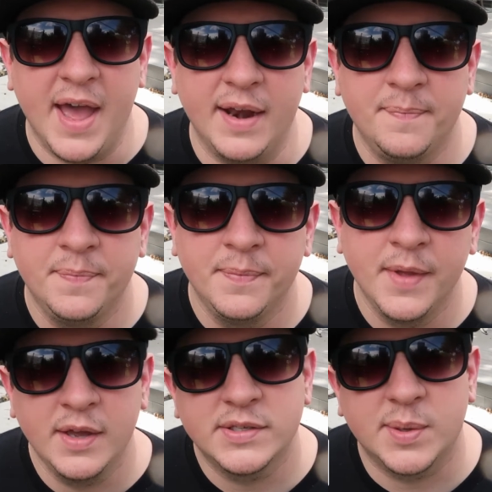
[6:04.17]
bet,
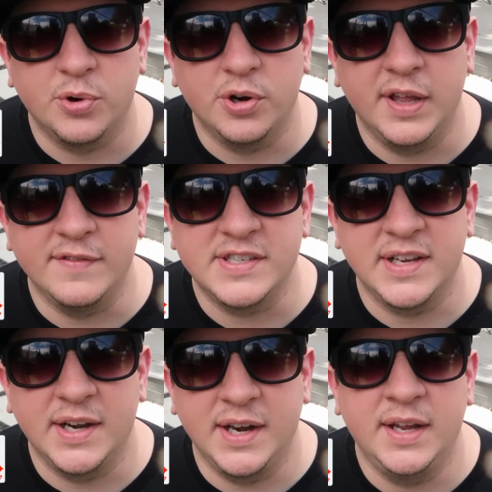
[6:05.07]
somewhere in that
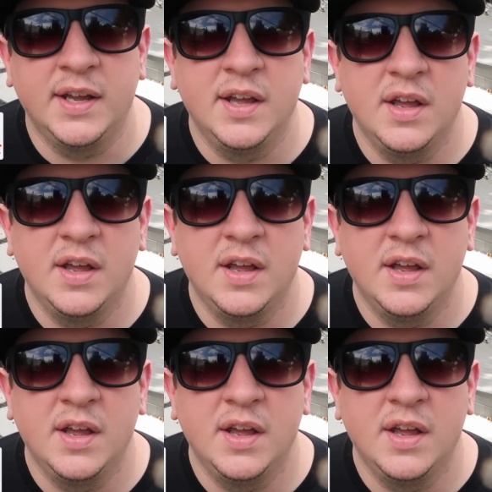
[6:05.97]
vicinity.